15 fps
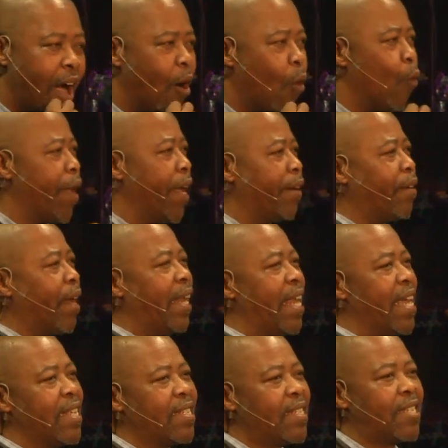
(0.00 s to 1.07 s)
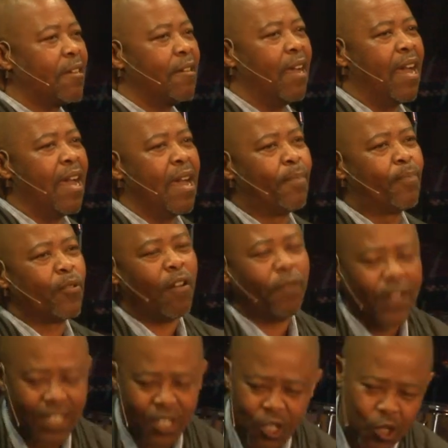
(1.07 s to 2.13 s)
We released
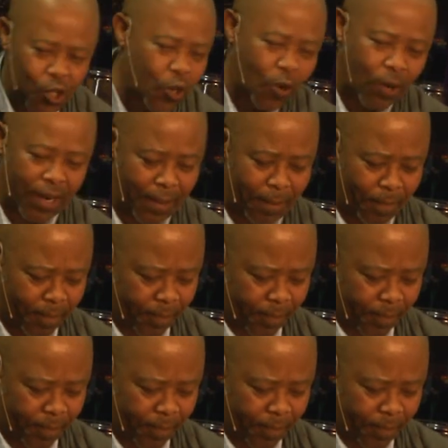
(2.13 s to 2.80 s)
Prophet Stolen